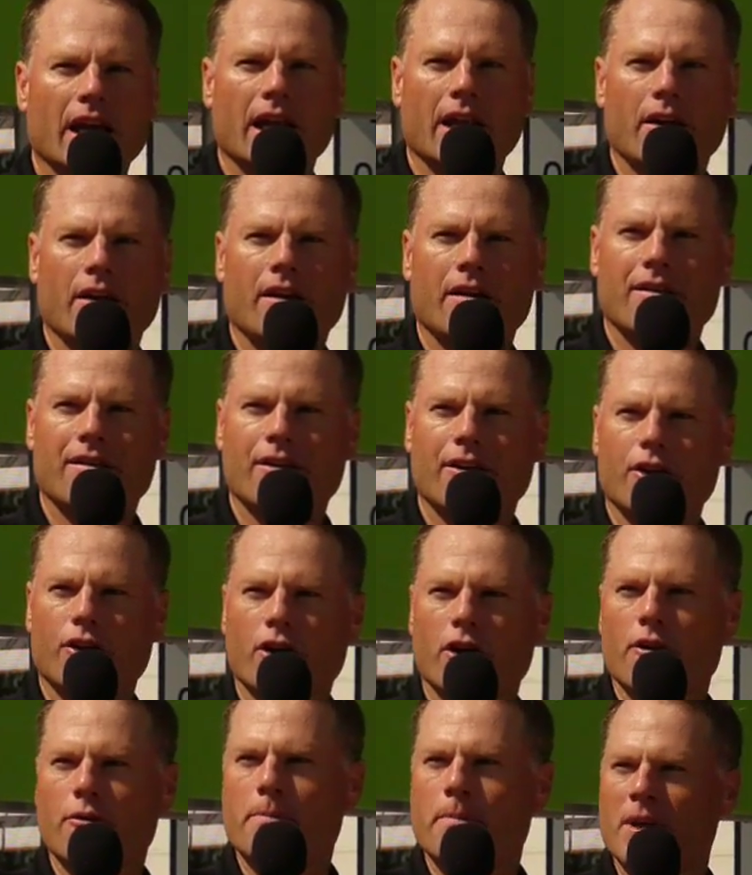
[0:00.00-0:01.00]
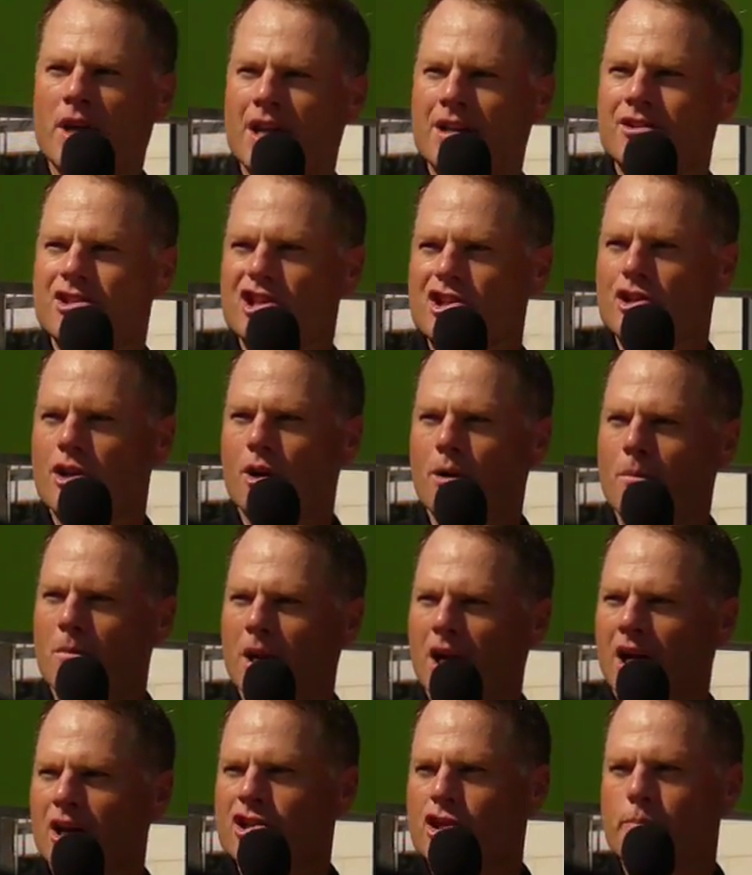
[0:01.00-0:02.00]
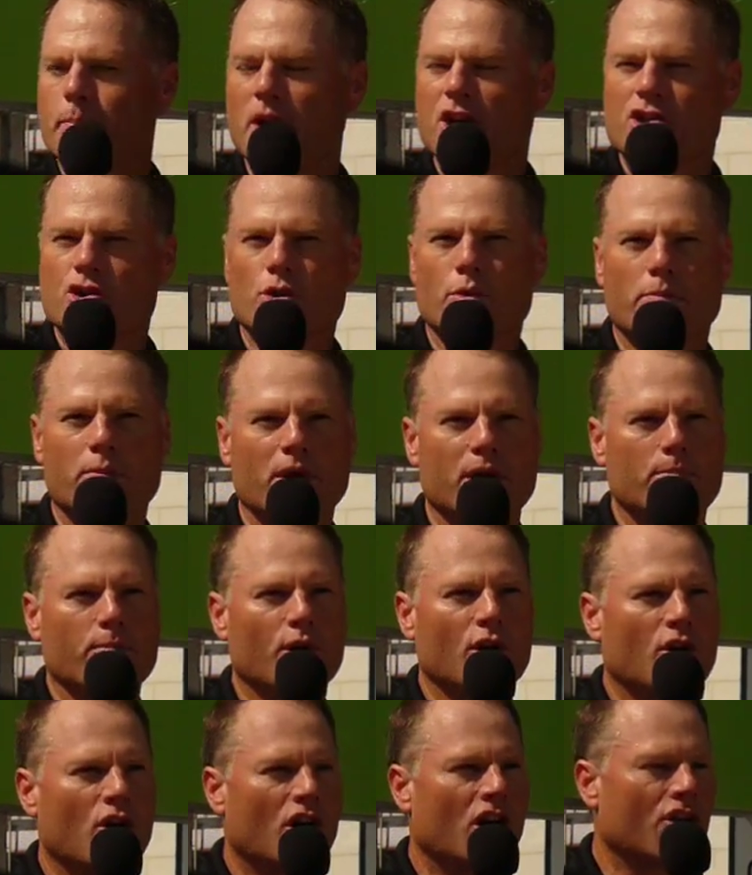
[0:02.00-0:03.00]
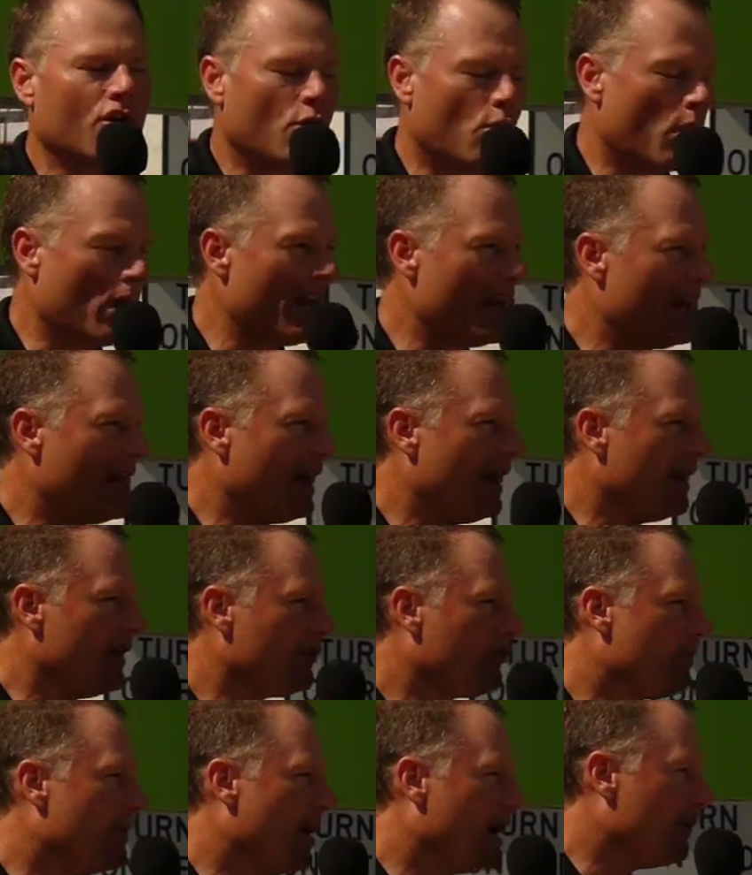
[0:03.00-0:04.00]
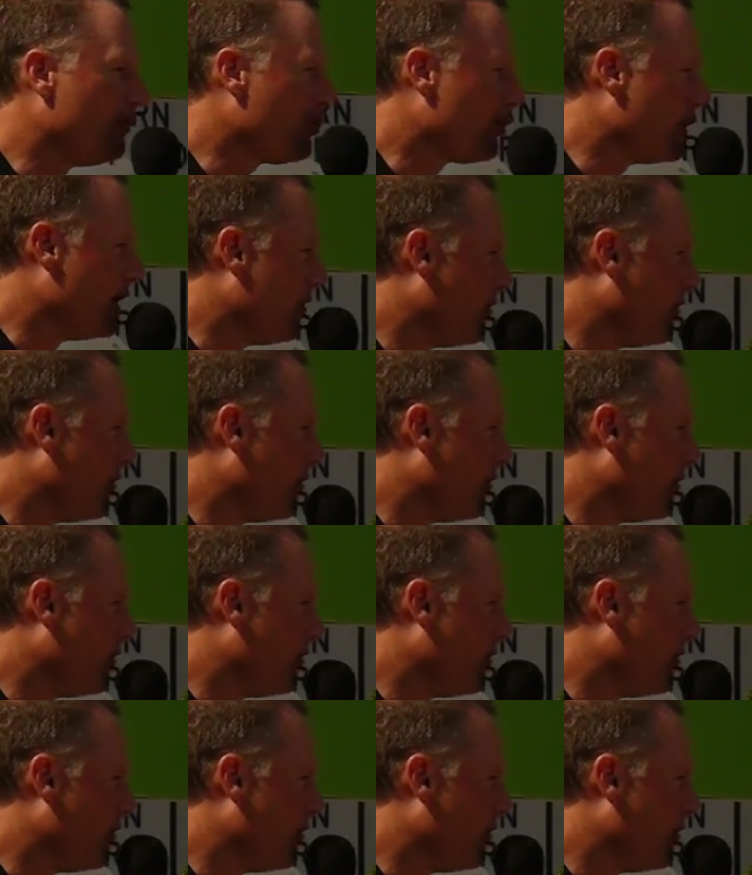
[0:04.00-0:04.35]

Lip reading: And there have been some special people along the way, and it's my